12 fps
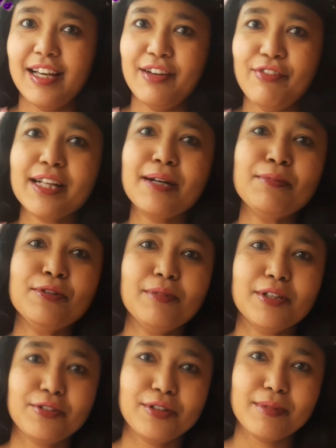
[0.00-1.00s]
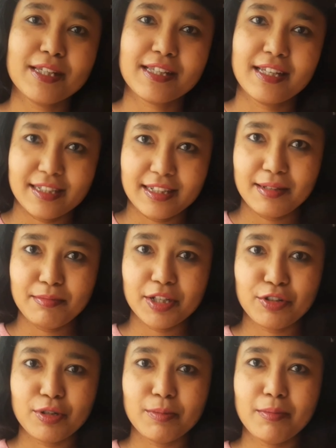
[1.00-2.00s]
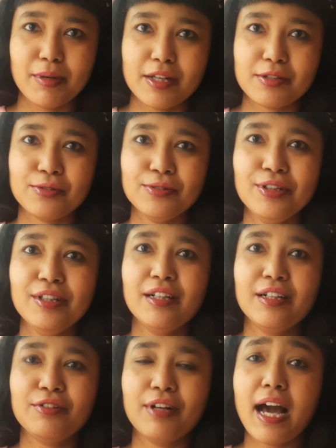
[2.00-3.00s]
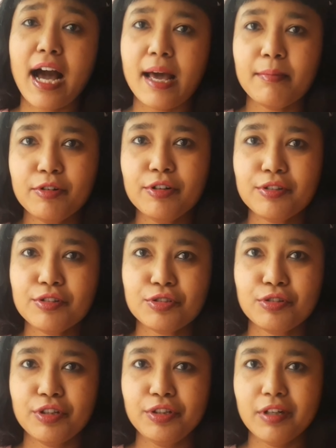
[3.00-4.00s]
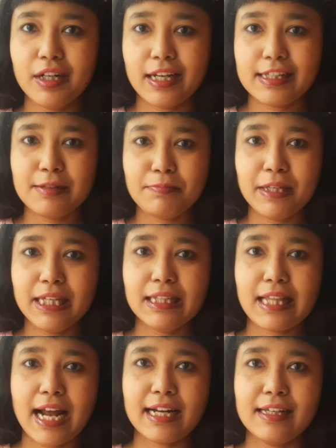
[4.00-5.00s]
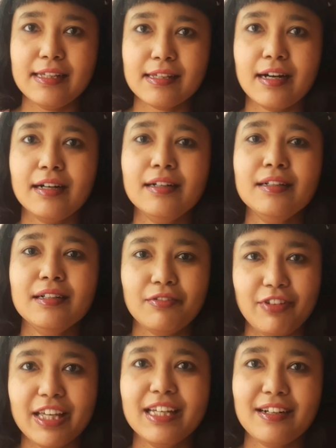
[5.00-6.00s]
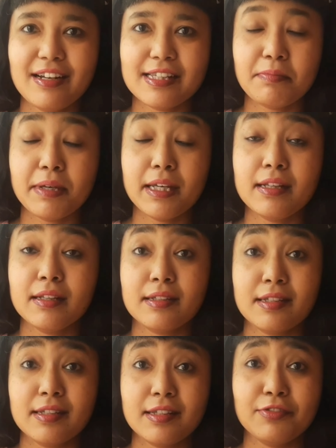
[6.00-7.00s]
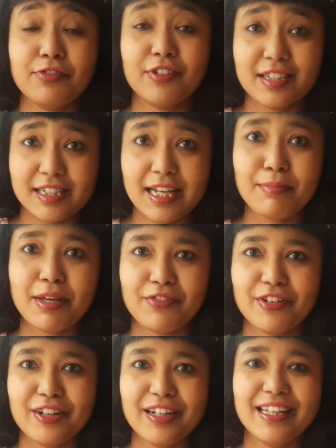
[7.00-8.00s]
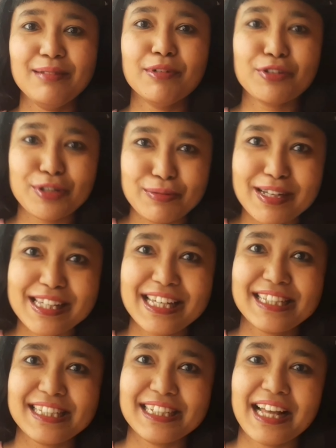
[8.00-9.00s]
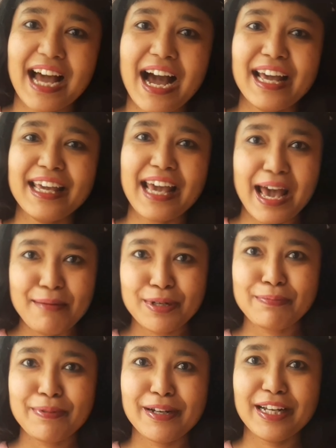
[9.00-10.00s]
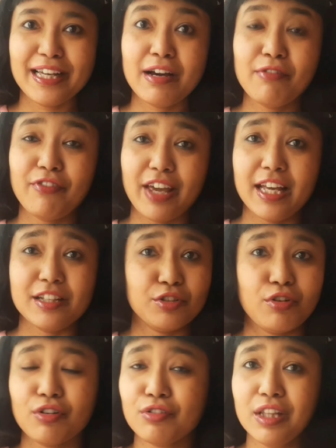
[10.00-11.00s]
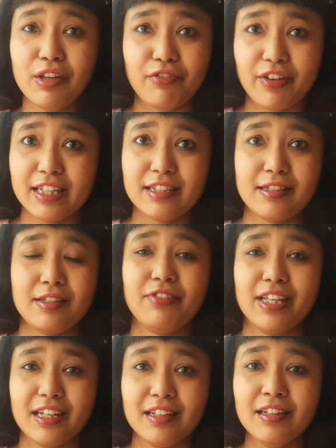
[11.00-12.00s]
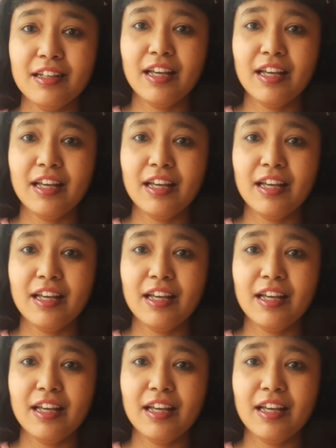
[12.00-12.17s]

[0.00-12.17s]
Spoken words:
Welcome to Madhurima's Kitchen and Madhurima Basu. Today I am going to show you a recipe that is a vegan recipe. This is the first time ever in Madhurima's Kitchen I am preparing a veg, not only veg, it's a vegan.